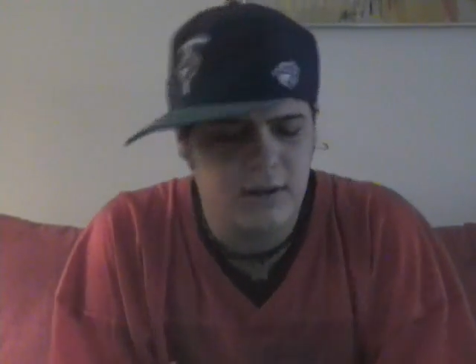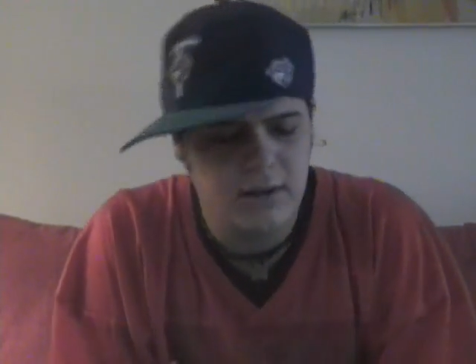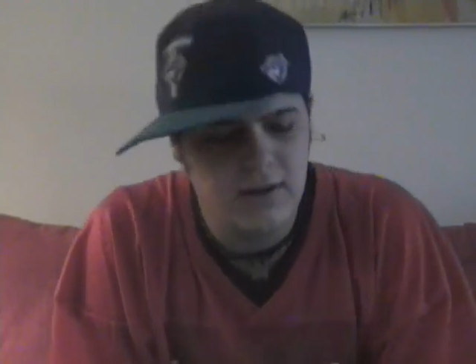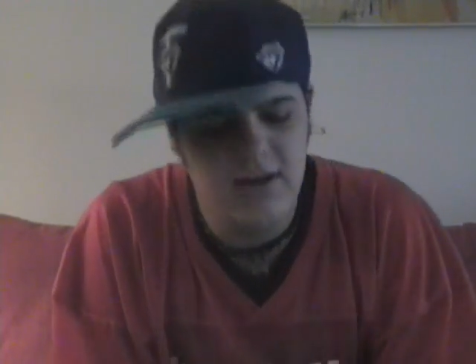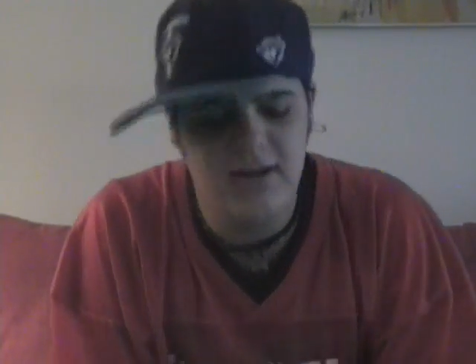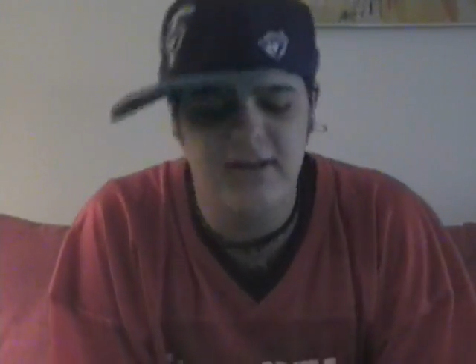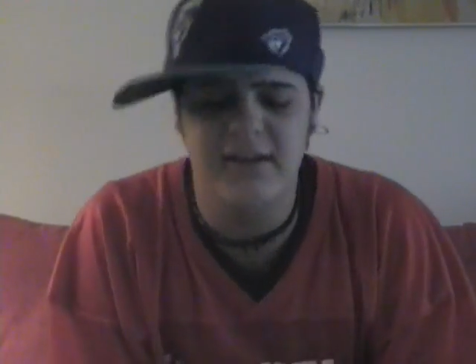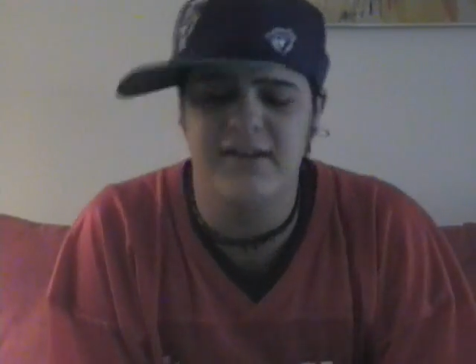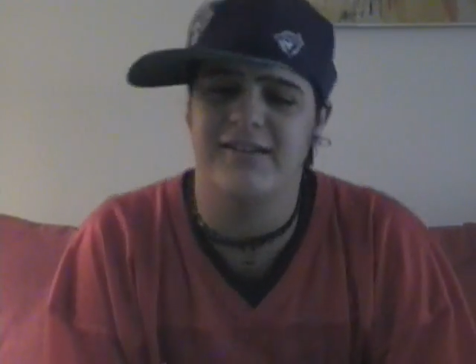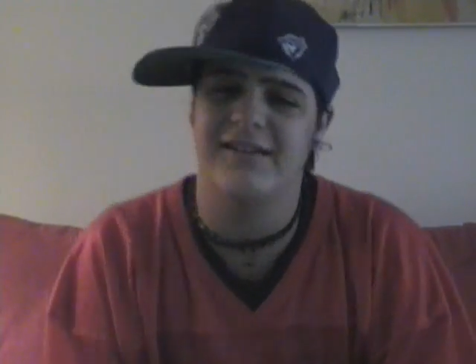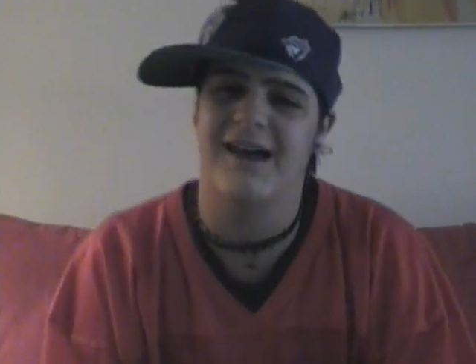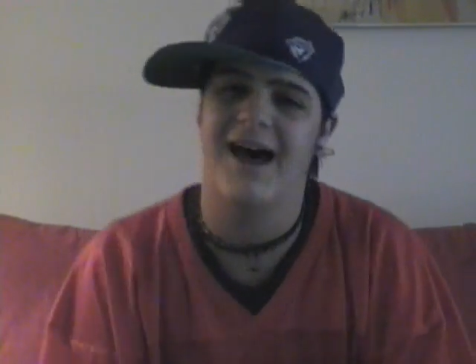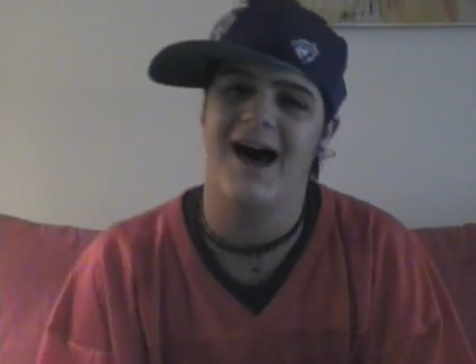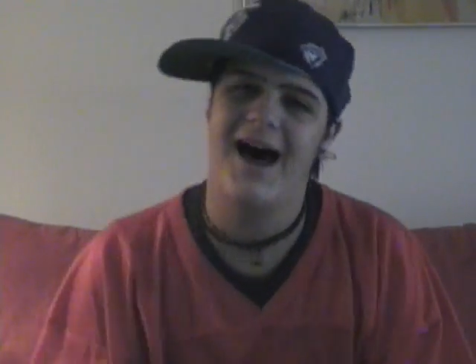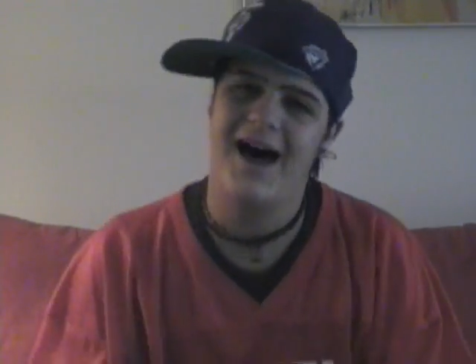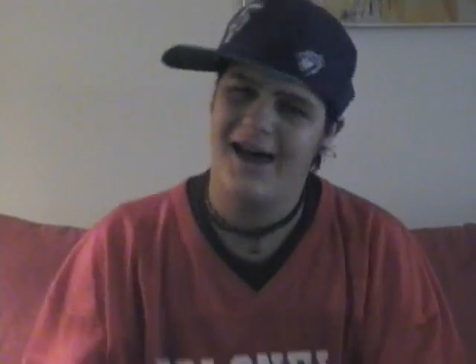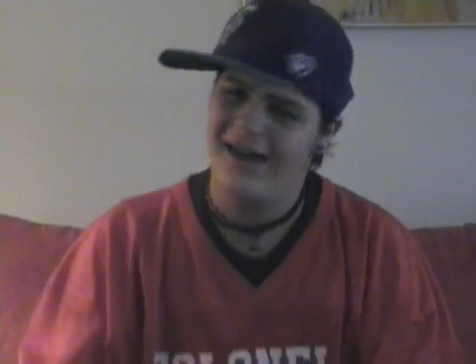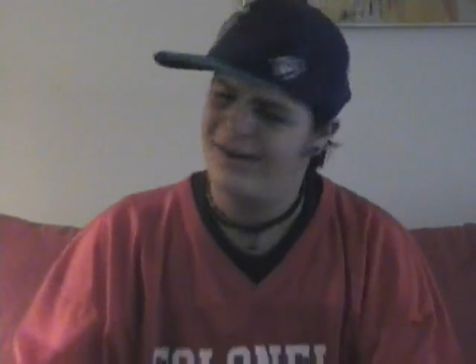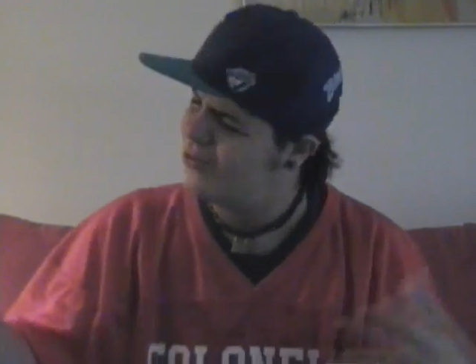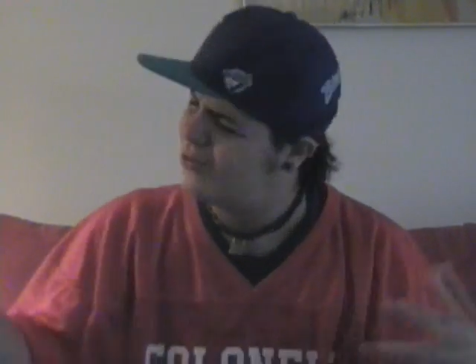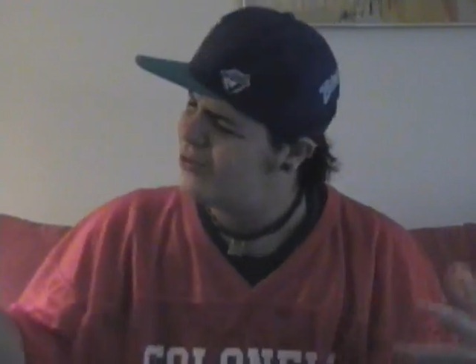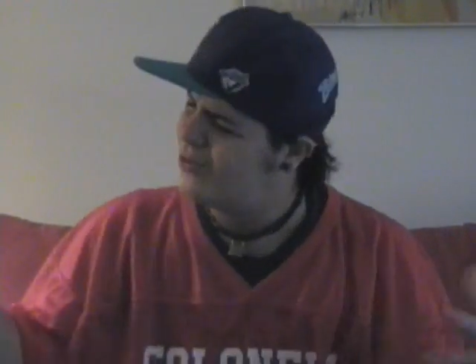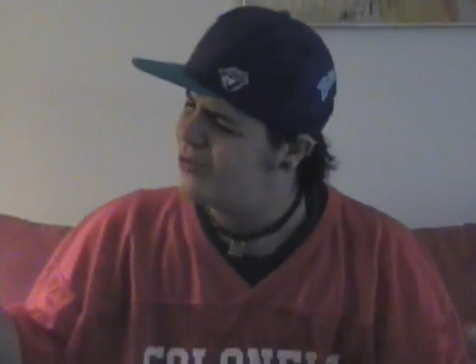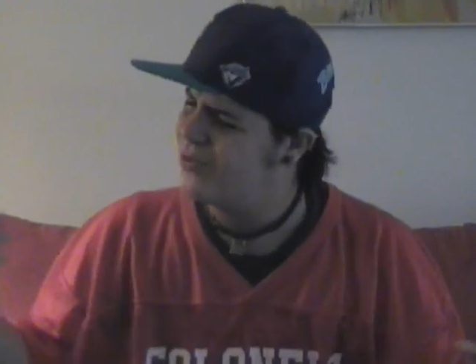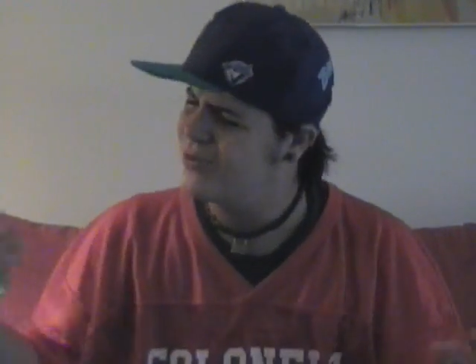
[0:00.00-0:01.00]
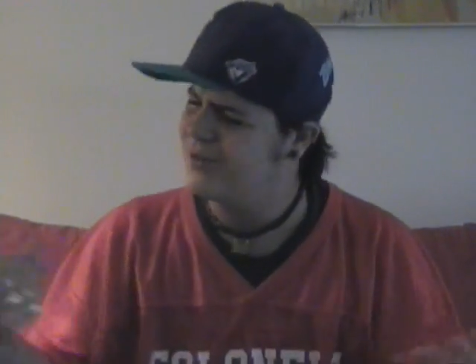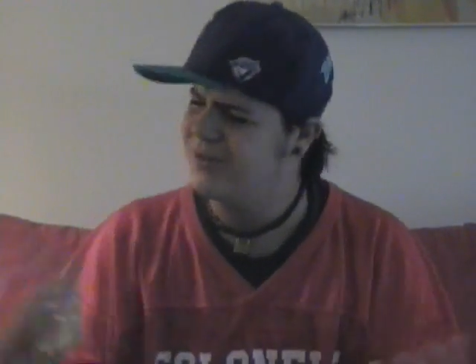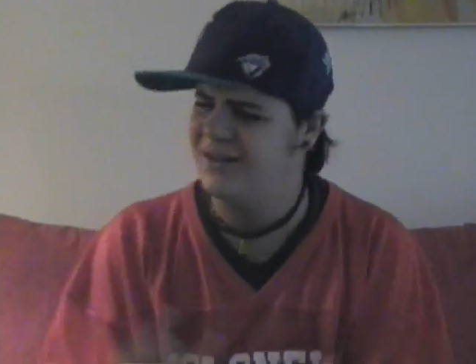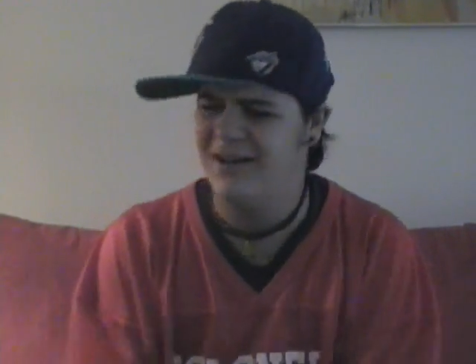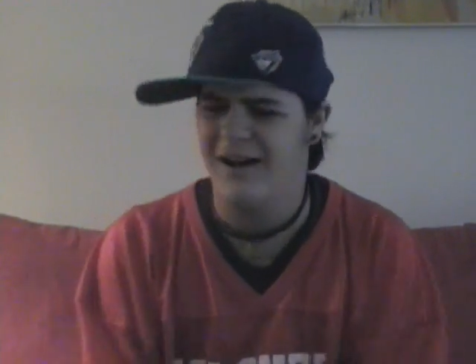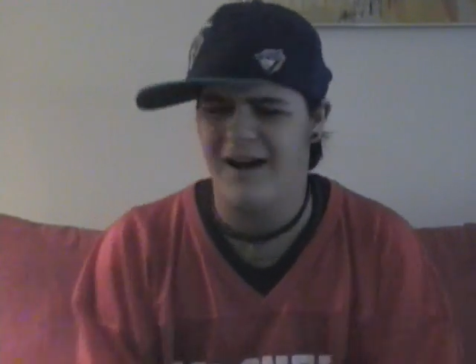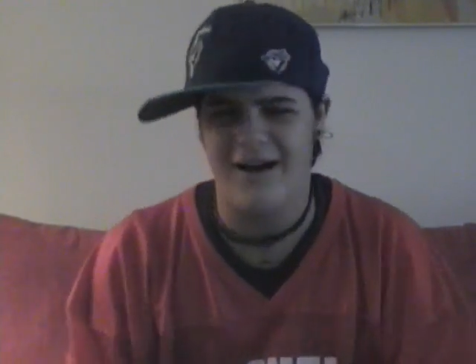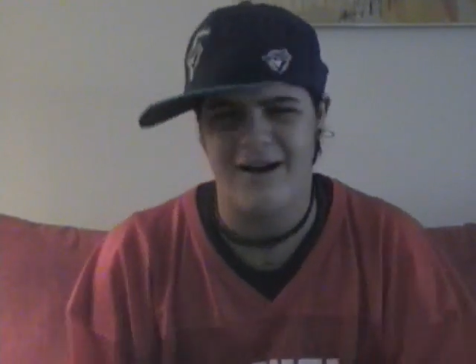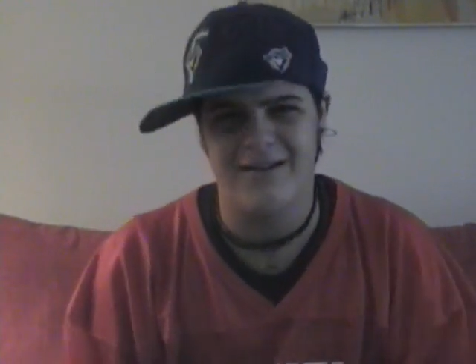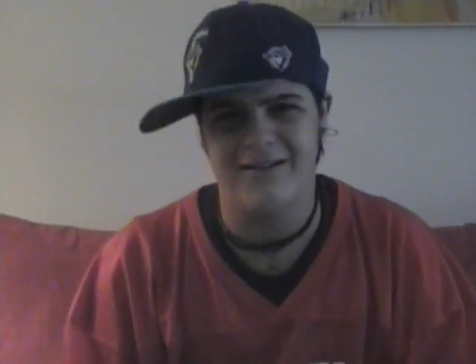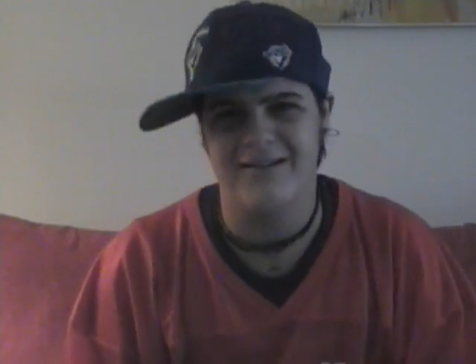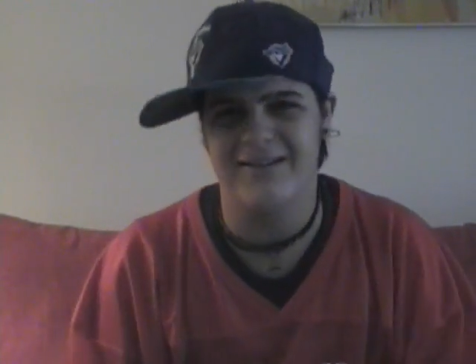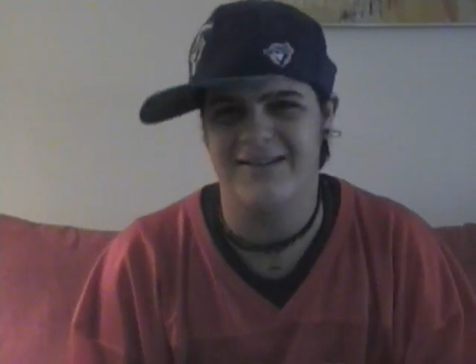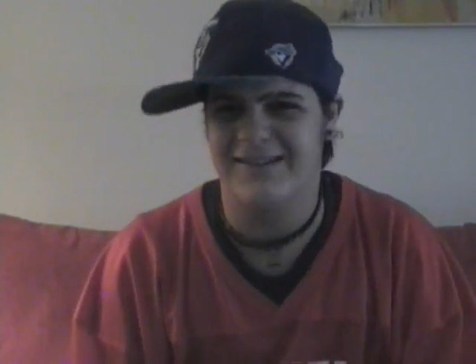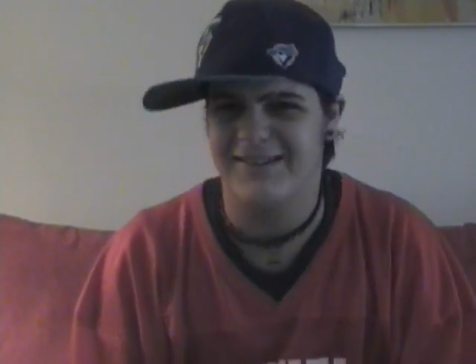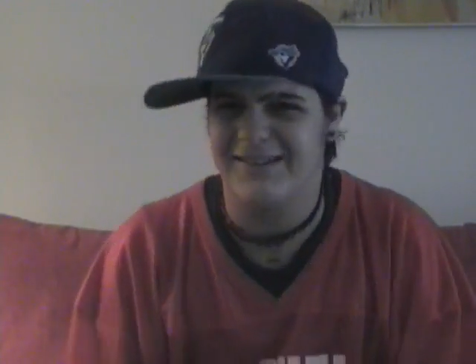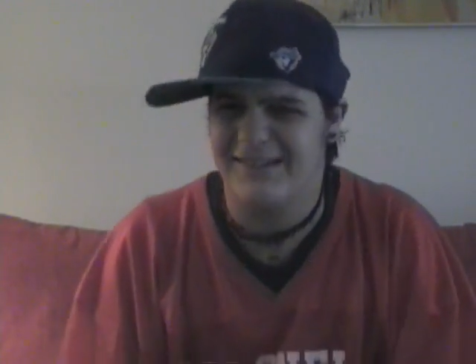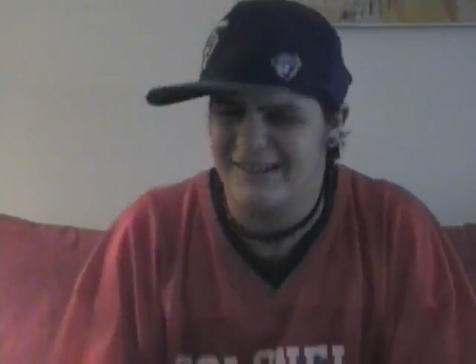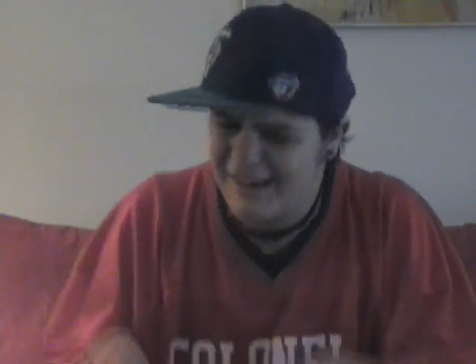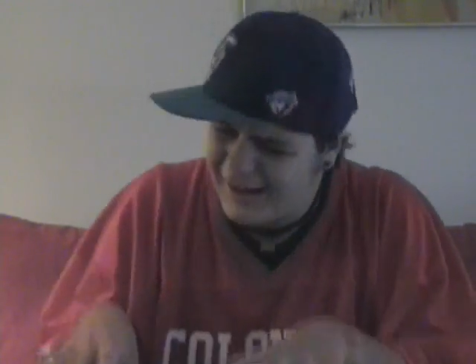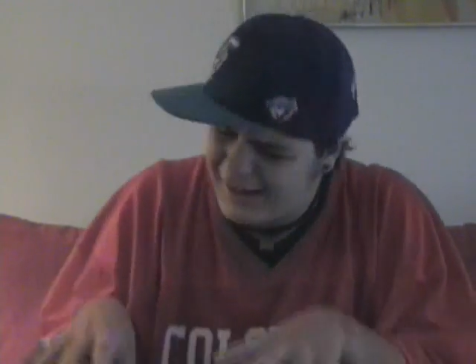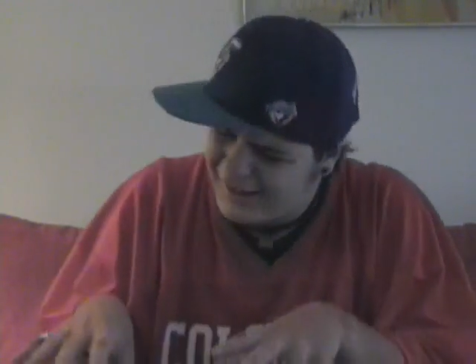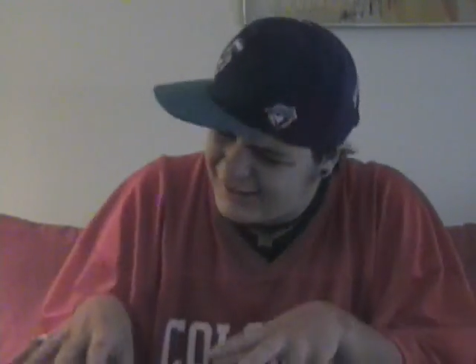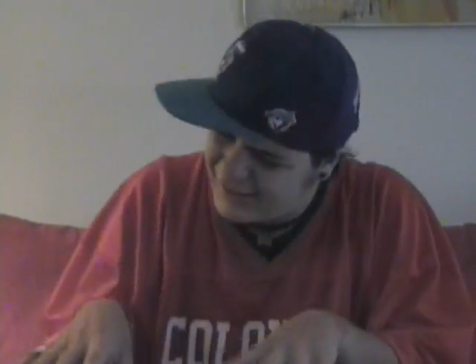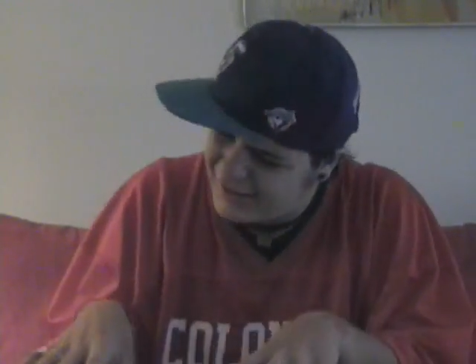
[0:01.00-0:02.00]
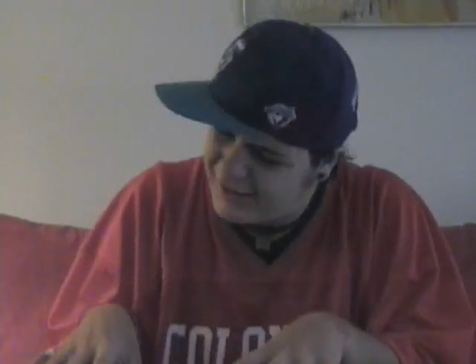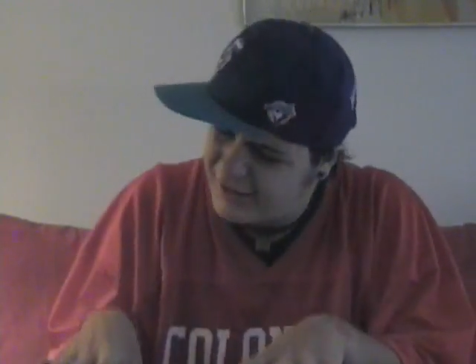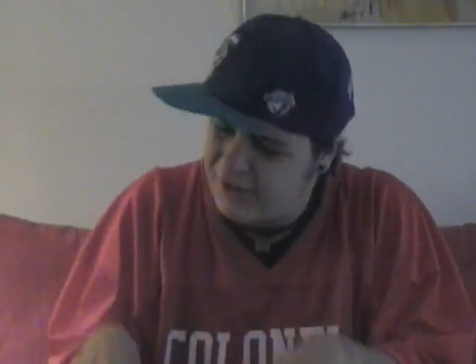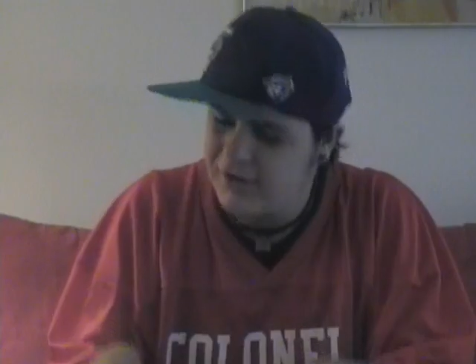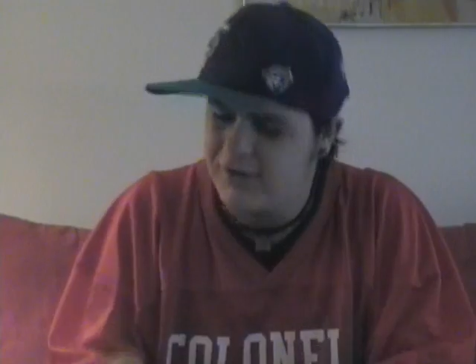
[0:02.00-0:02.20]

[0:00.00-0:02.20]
And then this ooh, God,